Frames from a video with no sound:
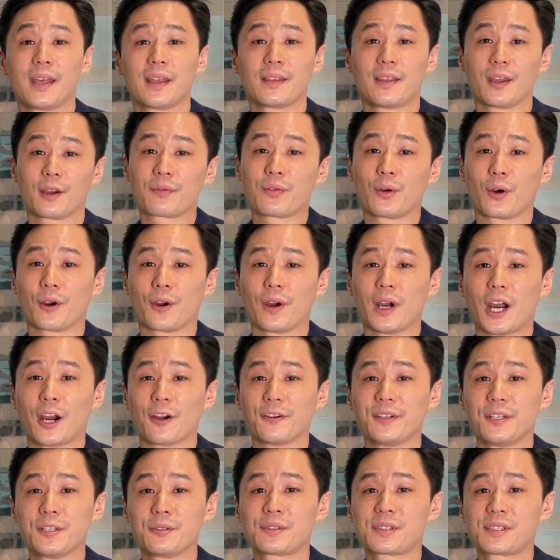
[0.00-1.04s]
Therefore, our
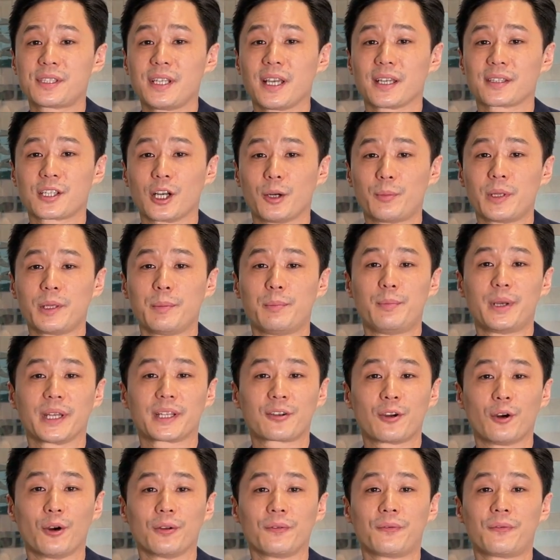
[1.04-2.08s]
new CSOP
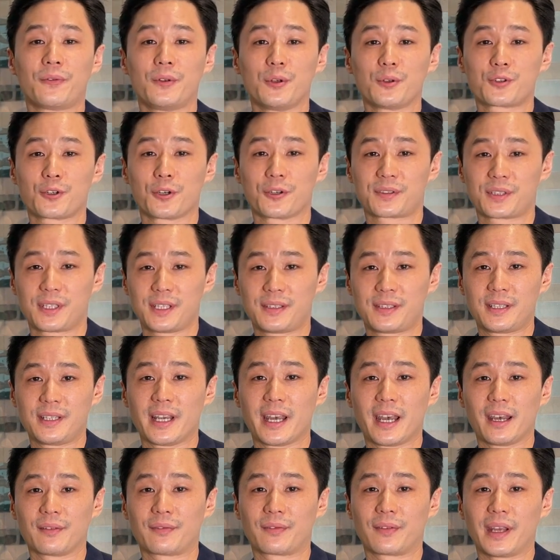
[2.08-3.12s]
Bitcoin Futures
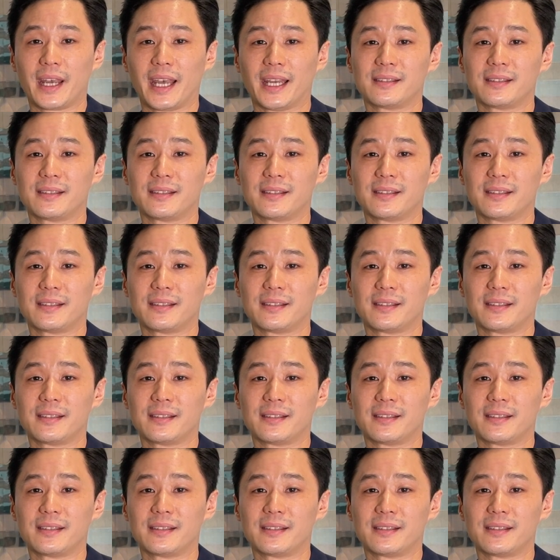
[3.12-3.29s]
ETF